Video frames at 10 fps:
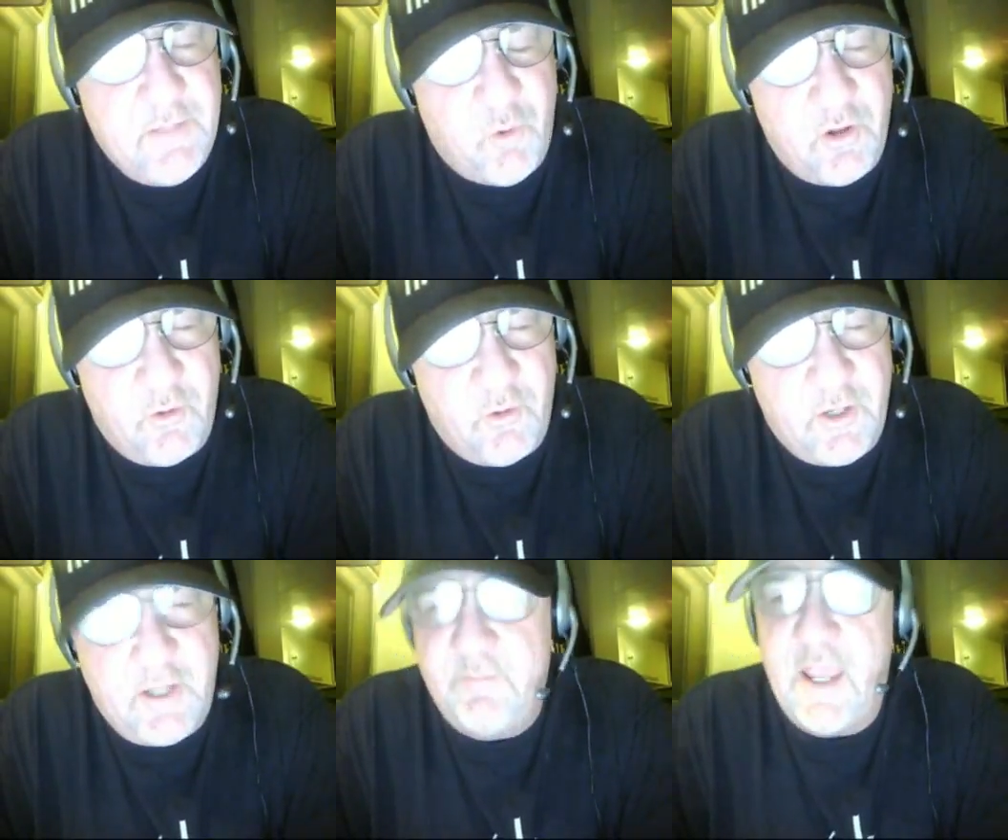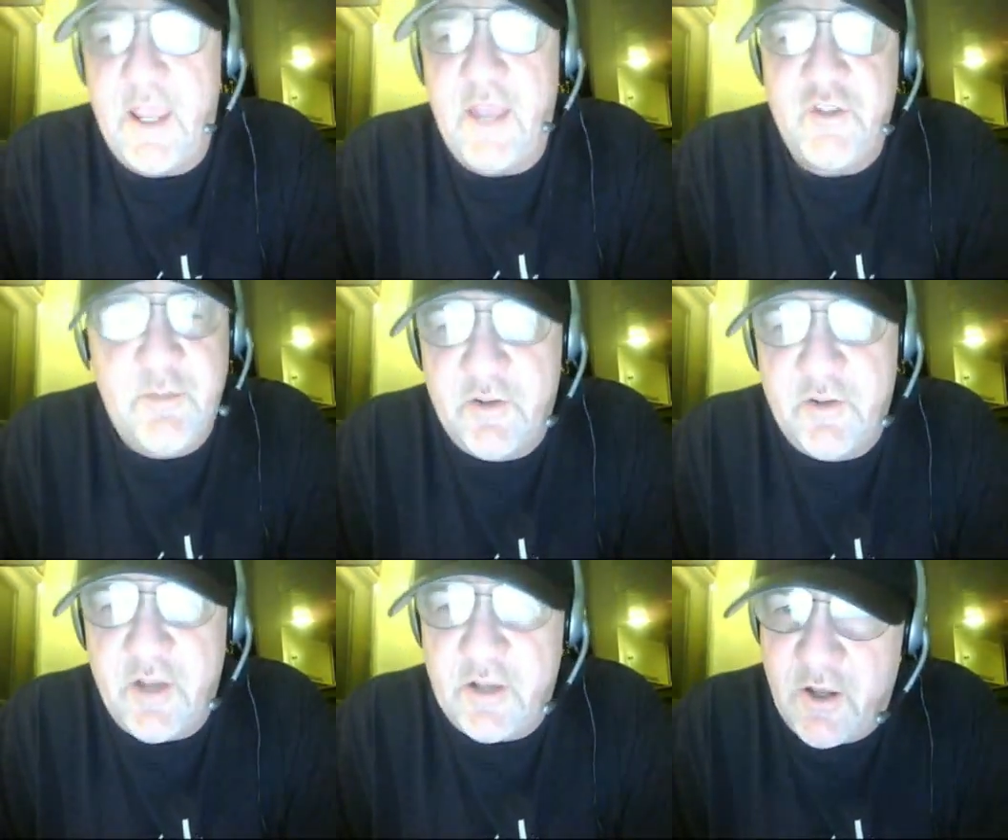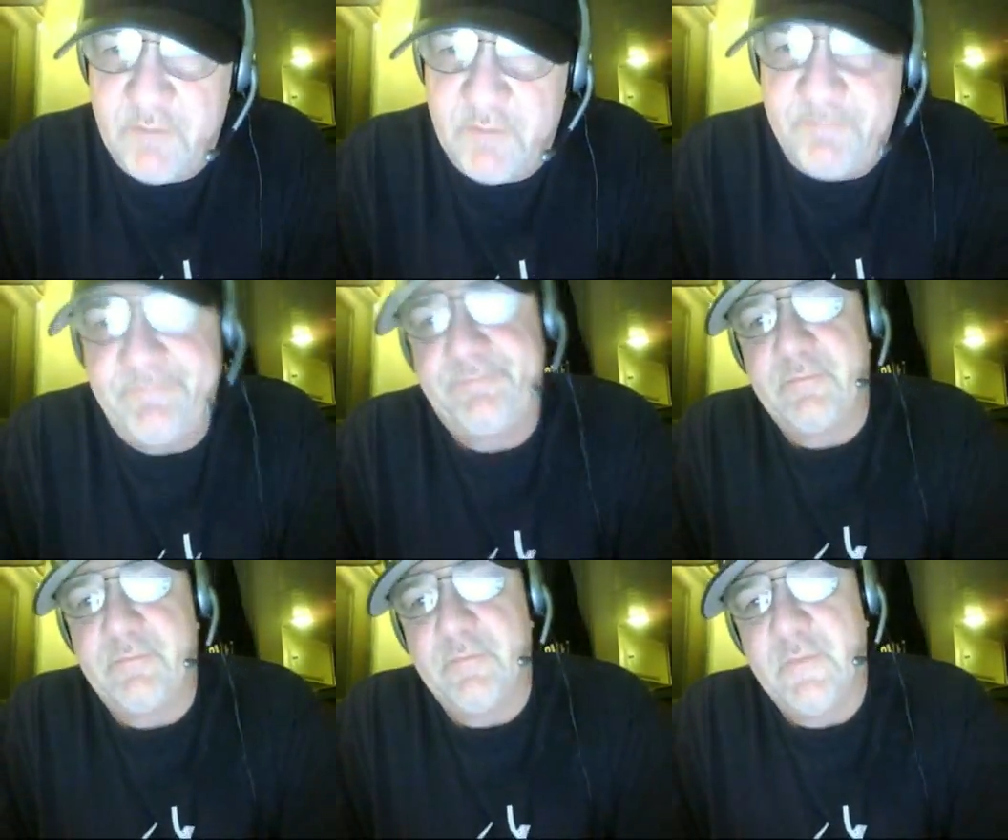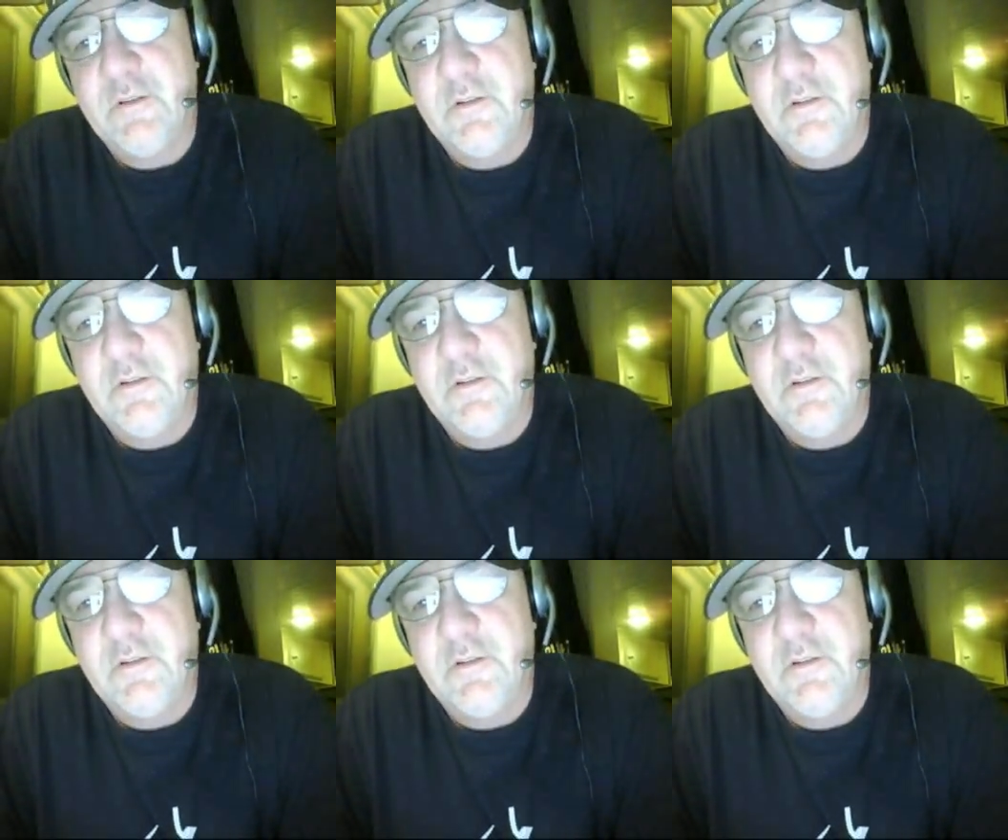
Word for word: truuthtv portland oregon at gmail.com